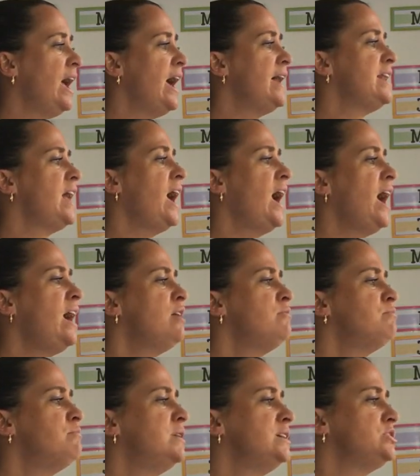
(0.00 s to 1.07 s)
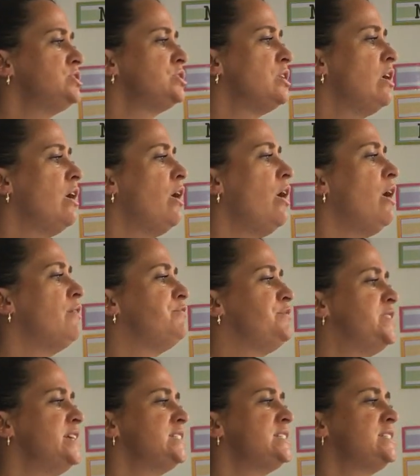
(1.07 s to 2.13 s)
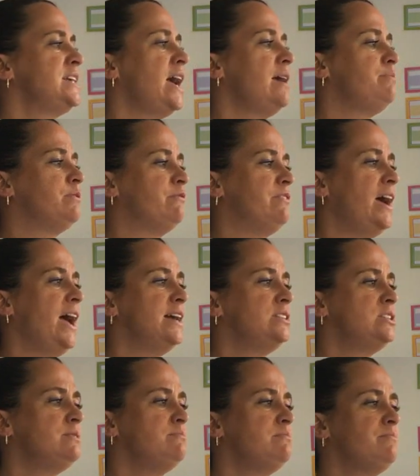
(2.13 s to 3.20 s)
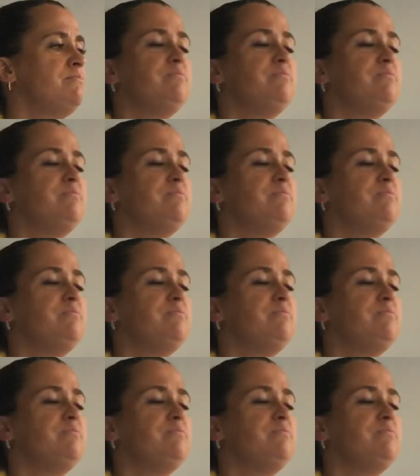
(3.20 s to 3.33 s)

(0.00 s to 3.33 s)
at how much of this type of atom